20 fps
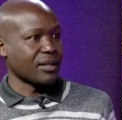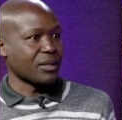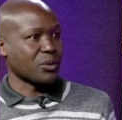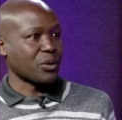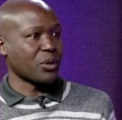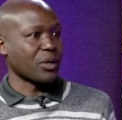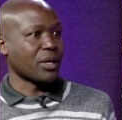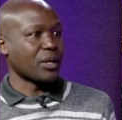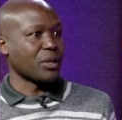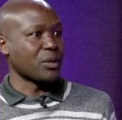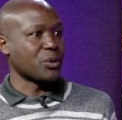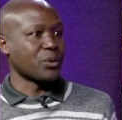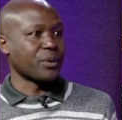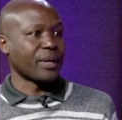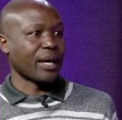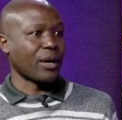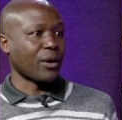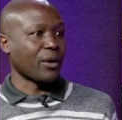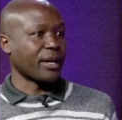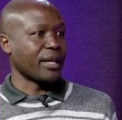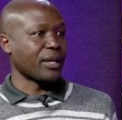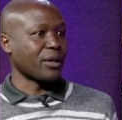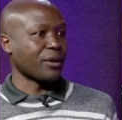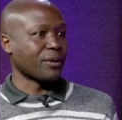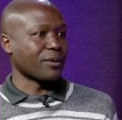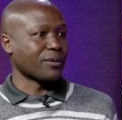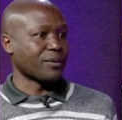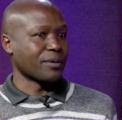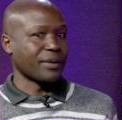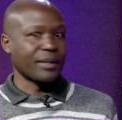So you can do recording
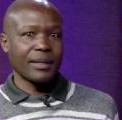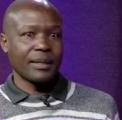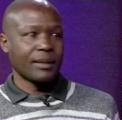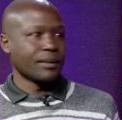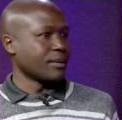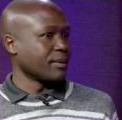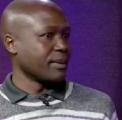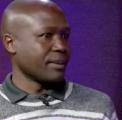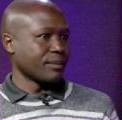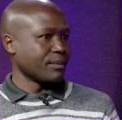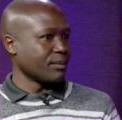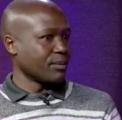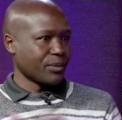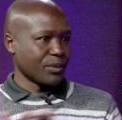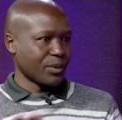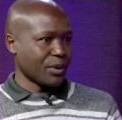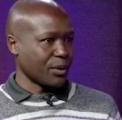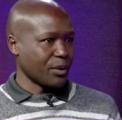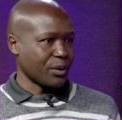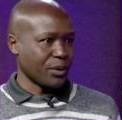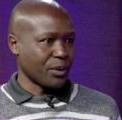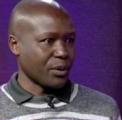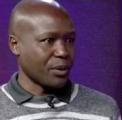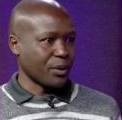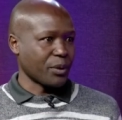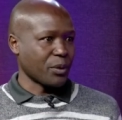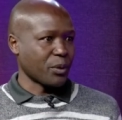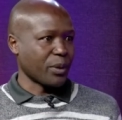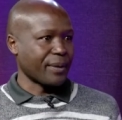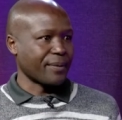of, you
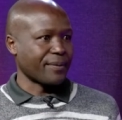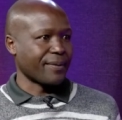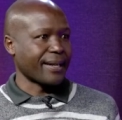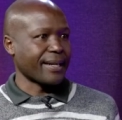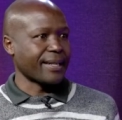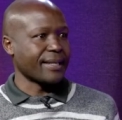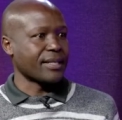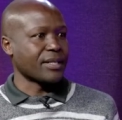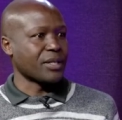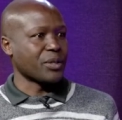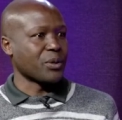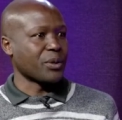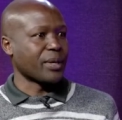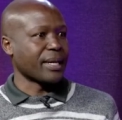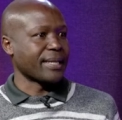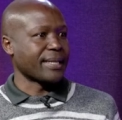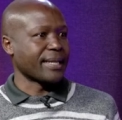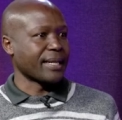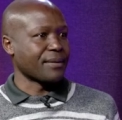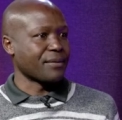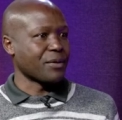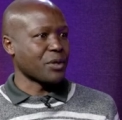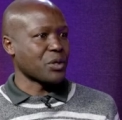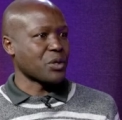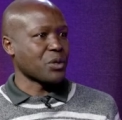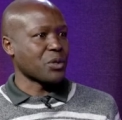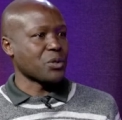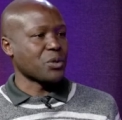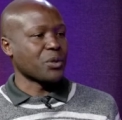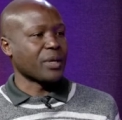know, your event. You can take
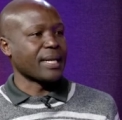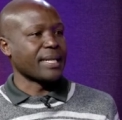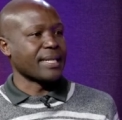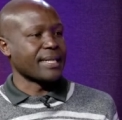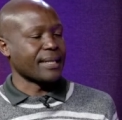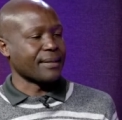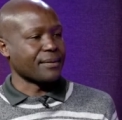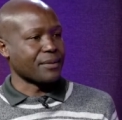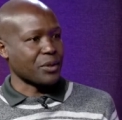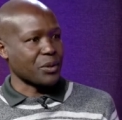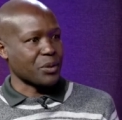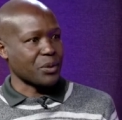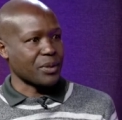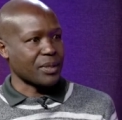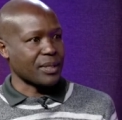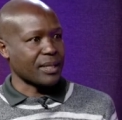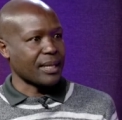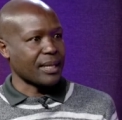photos, you can share photos.